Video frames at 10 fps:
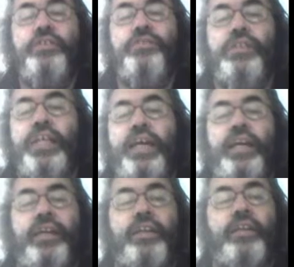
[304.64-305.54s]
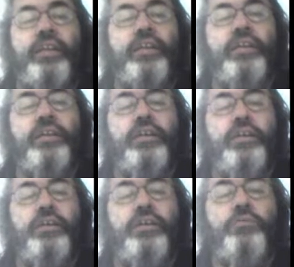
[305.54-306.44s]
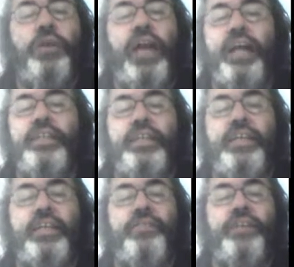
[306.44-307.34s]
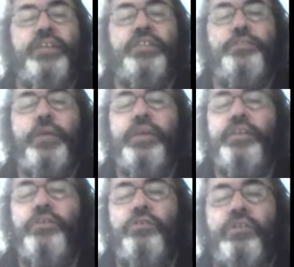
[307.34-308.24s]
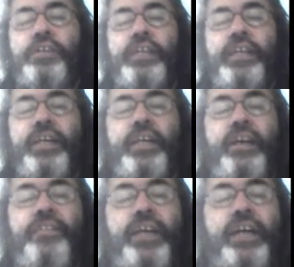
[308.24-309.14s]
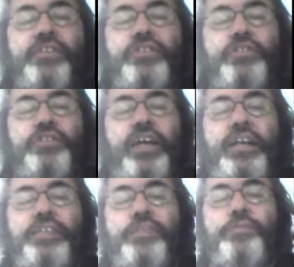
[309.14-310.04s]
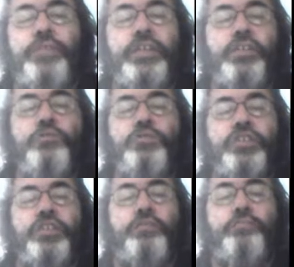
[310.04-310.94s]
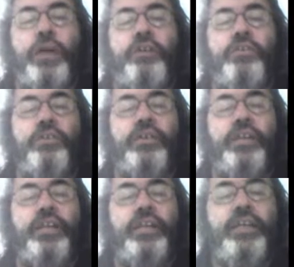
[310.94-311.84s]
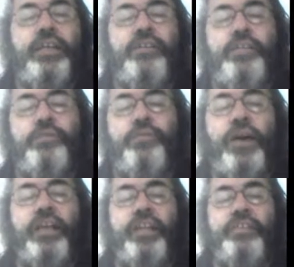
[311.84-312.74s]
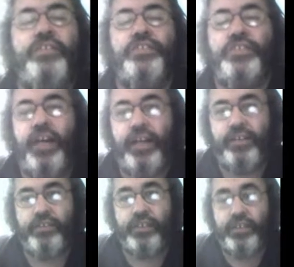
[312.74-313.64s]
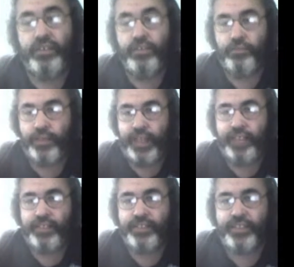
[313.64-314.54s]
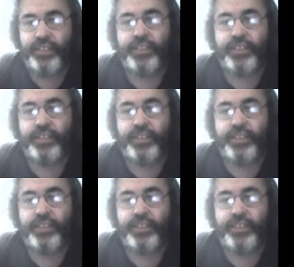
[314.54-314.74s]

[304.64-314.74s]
delayed. Reality can thus be ignored, and the exercise of the illusion of power in defining desired reality.